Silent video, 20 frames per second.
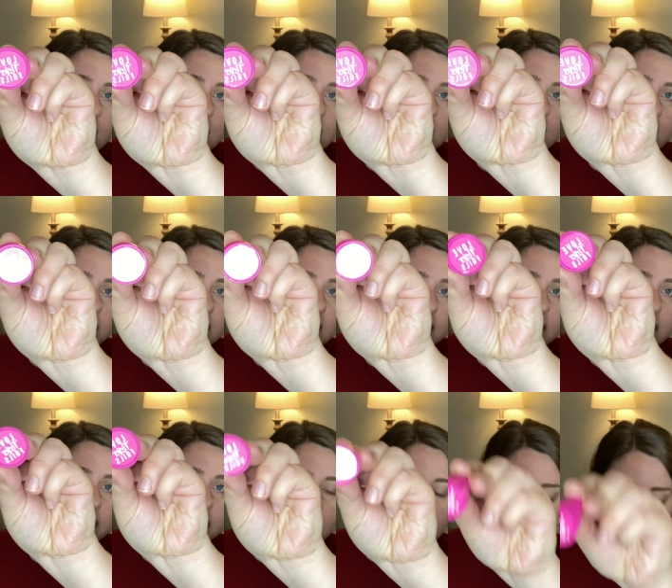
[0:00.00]
Love never
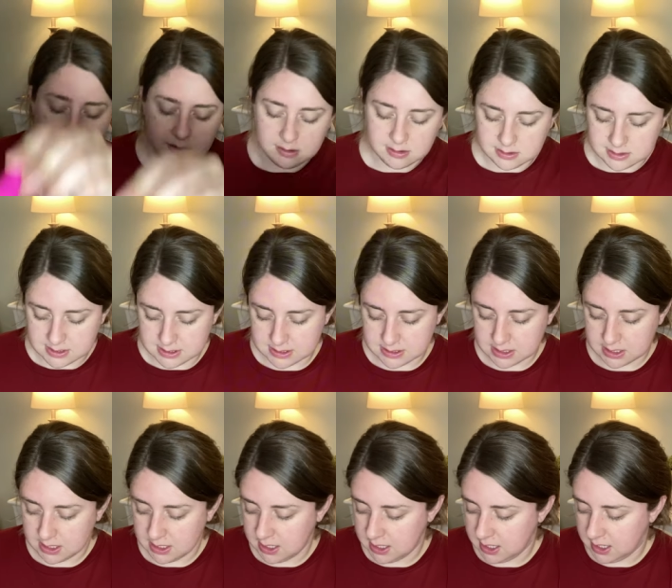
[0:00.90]
fails.
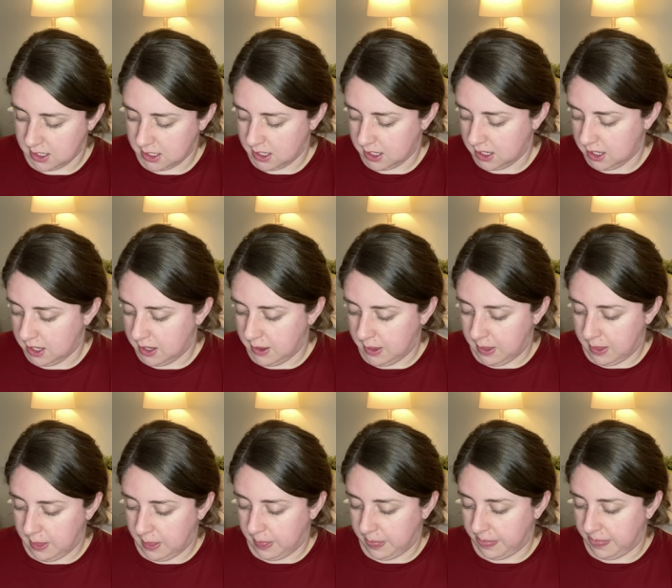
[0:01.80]

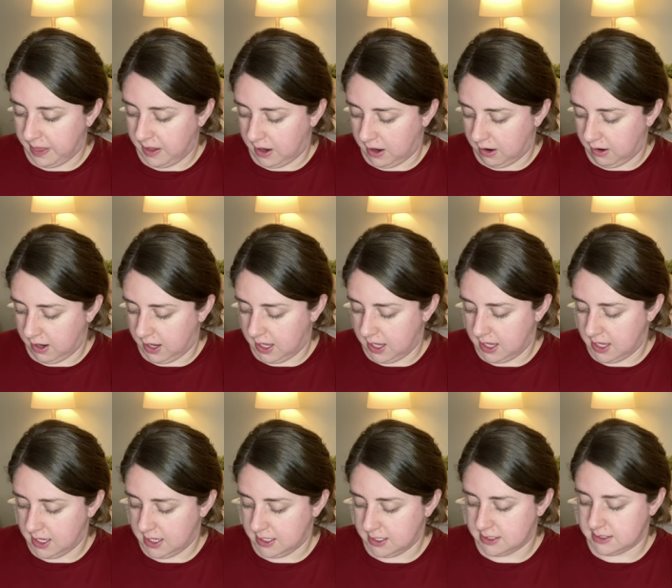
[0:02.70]
There
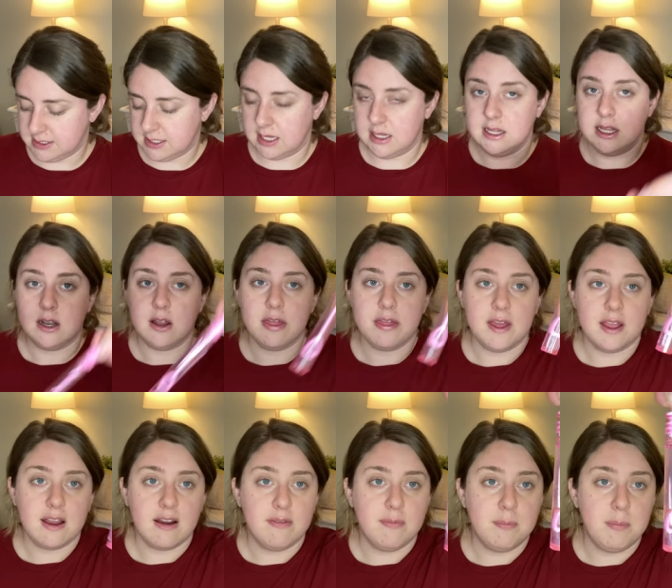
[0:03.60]
is a little
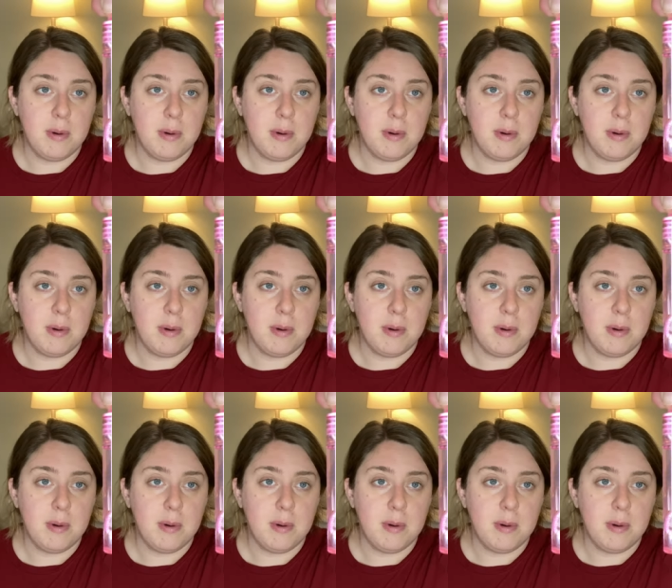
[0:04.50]
thing of